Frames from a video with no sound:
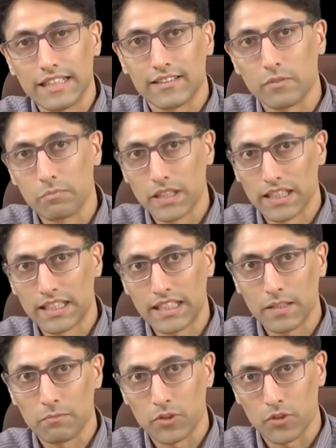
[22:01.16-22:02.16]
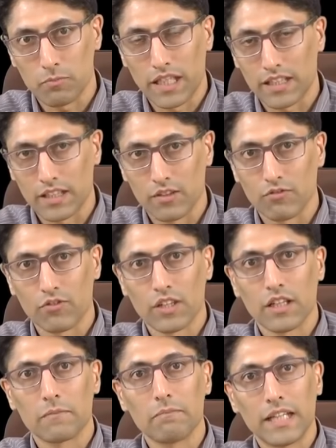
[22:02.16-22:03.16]
disability perspective
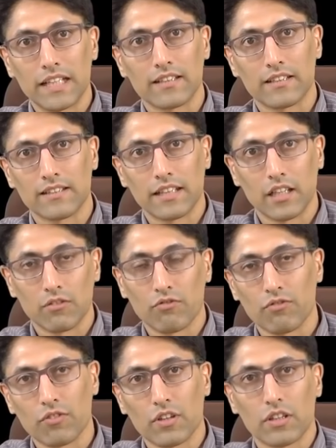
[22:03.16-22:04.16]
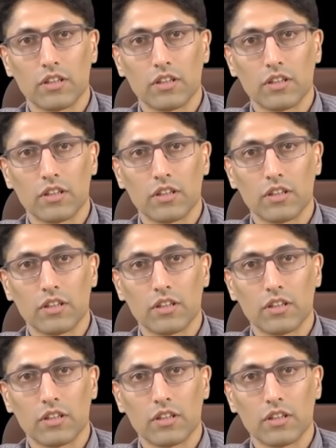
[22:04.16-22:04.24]
makes itself